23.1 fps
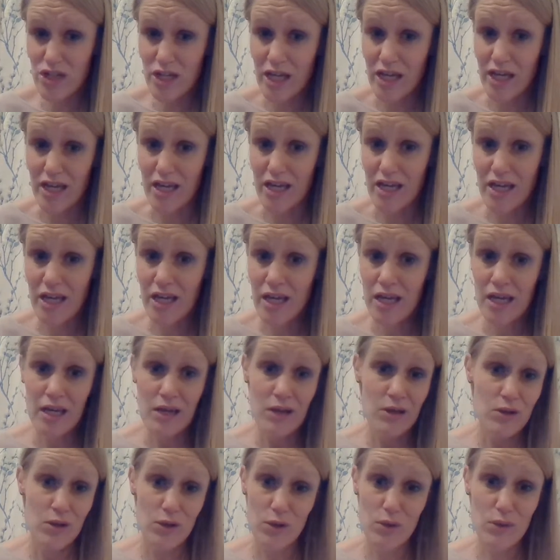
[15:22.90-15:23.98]
that's where to
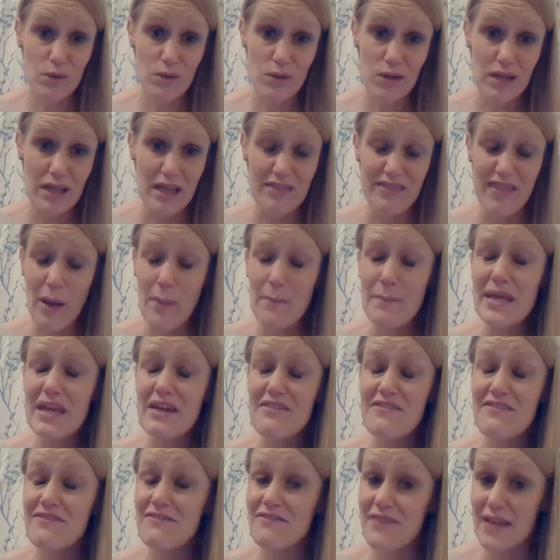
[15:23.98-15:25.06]
start. Then you can
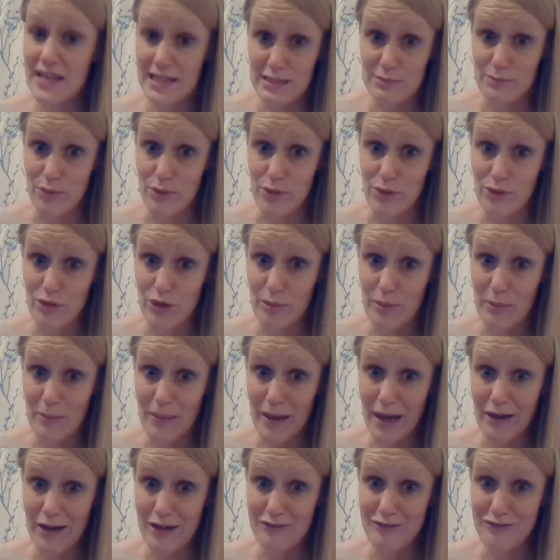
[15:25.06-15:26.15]
find your route map and you
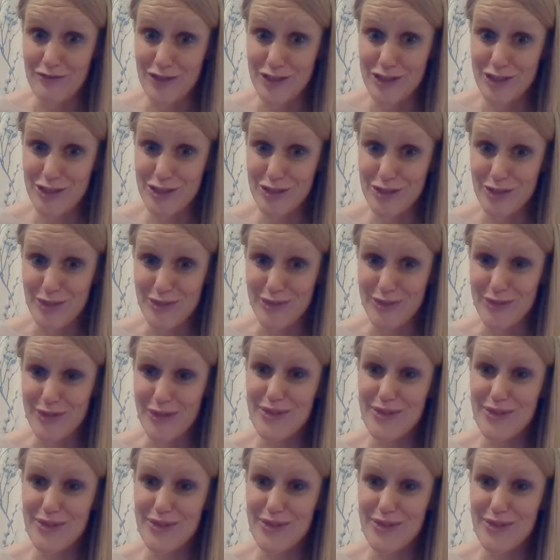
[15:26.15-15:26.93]
can go from there.